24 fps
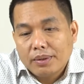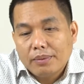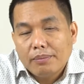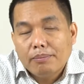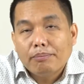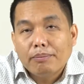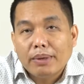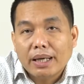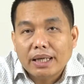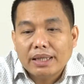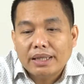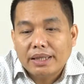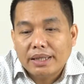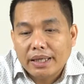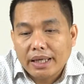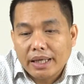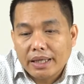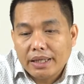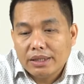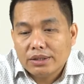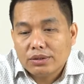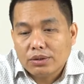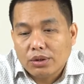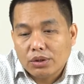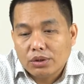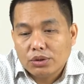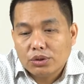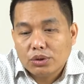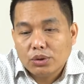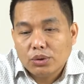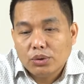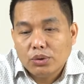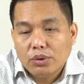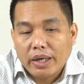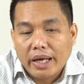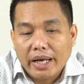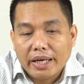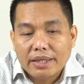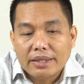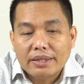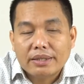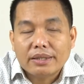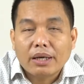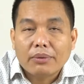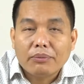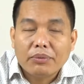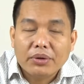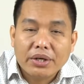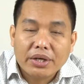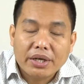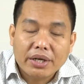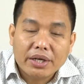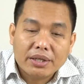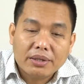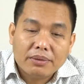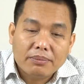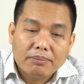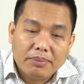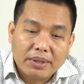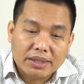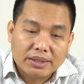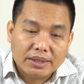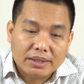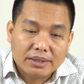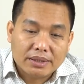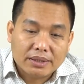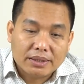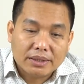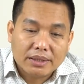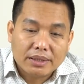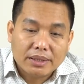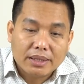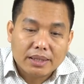but there is also a Dravidian presence.